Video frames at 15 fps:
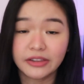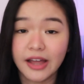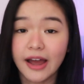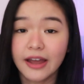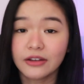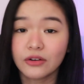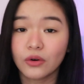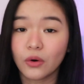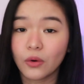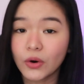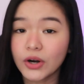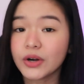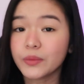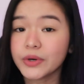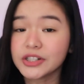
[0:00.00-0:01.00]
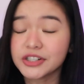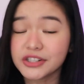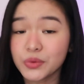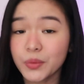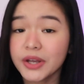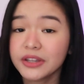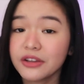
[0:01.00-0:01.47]
na tayo or we're
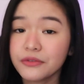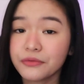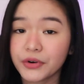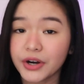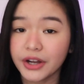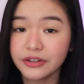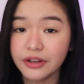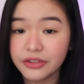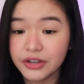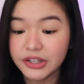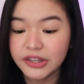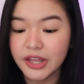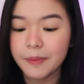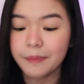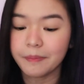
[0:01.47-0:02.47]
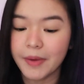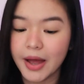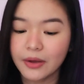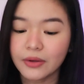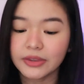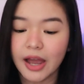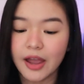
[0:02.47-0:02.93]
just waiting for another dip
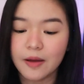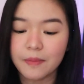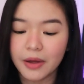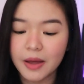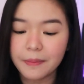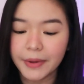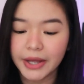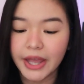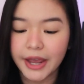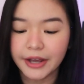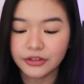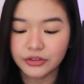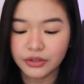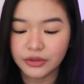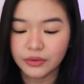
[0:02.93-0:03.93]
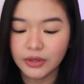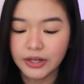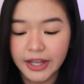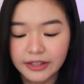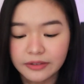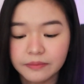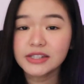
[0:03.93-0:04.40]
bago tayo makapag-enter
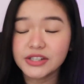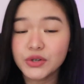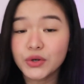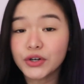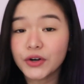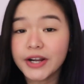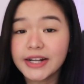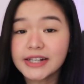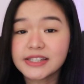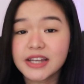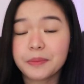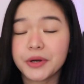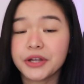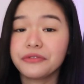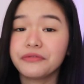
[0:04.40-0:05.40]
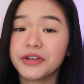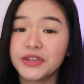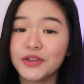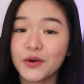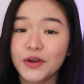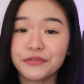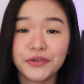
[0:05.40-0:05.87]
ulit. Siguro in a separate
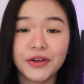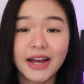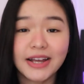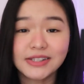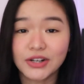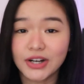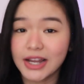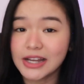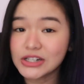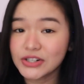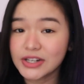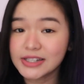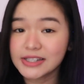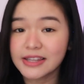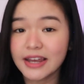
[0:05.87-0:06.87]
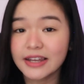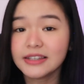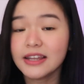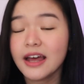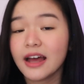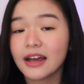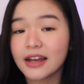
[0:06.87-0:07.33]
video if you guys are
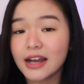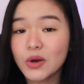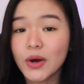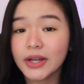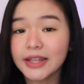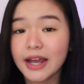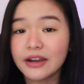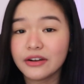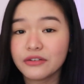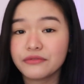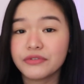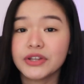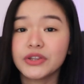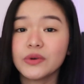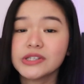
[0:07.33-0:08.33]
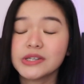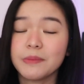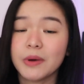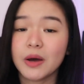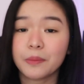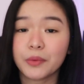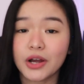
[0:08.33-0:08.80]
interested, gagawa tayo ng video sa
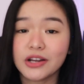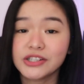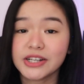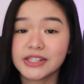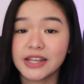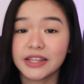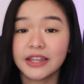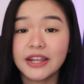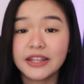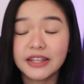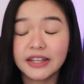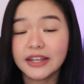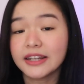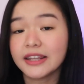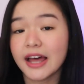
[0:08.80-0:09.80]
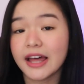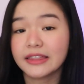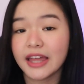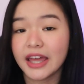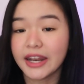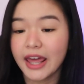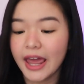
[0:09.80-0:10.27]
mga projects na tinitignan
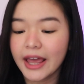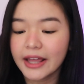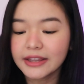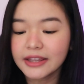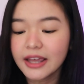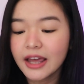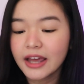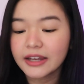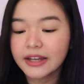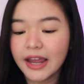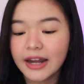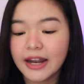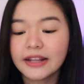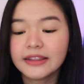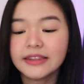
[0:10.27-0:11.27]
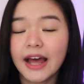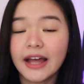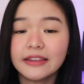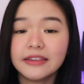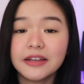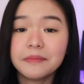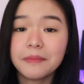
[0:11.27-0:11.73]
natin and kailan
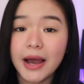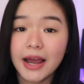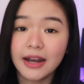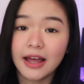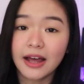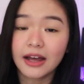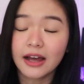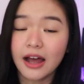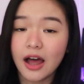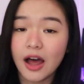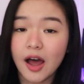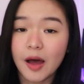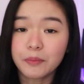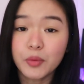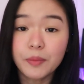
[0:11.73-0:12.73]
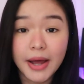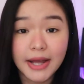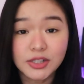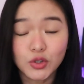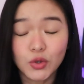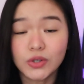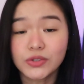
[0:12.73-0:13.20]
natin balak
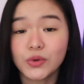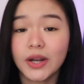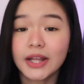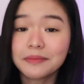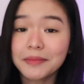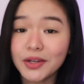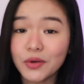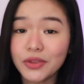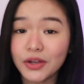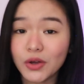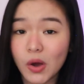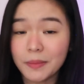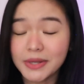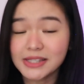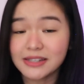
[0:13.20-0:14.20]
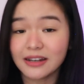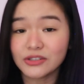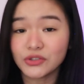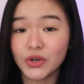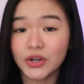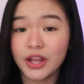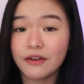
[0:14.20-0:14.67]
pumasok. So let me know in the comment
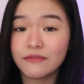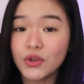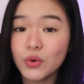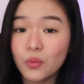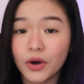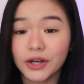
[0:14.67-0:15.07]
section if you